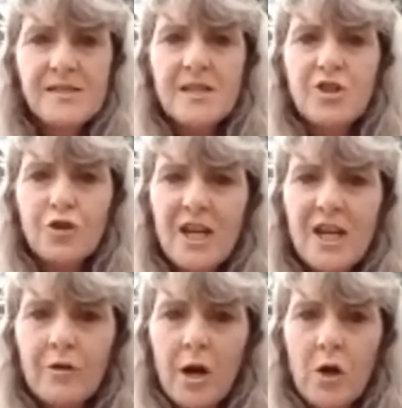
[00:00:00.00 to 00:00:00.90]
As a
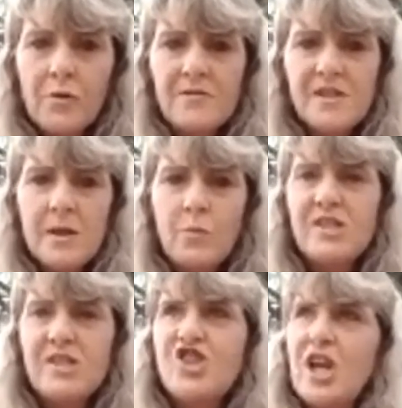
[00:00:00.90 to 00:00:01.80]
3-year-old, if
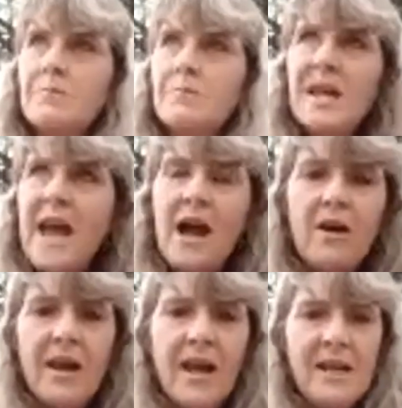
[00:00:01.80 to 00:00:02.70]
someone jumps
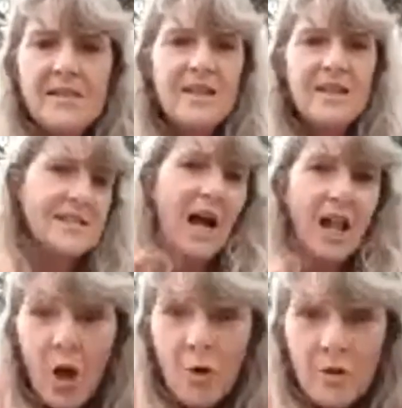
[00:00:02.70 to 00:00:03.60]
out and says,
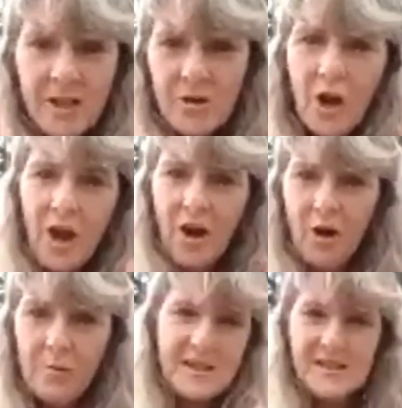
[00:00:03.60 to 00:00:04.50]
"Hello, little
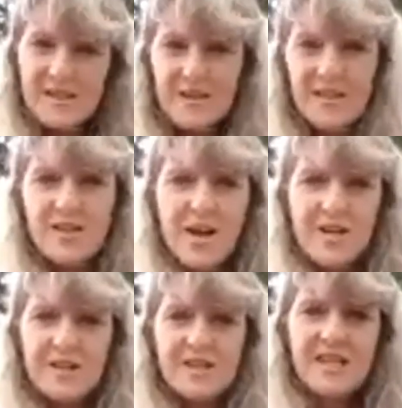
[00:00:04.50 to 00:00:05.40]
girl," because they're
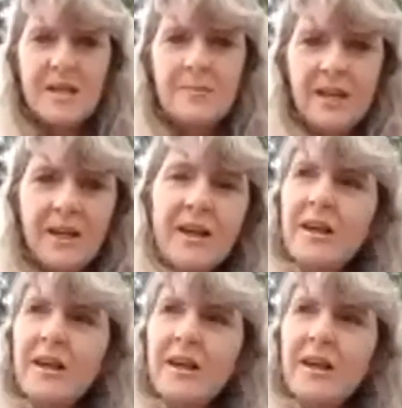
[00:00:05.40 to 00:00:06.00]
excited to see me,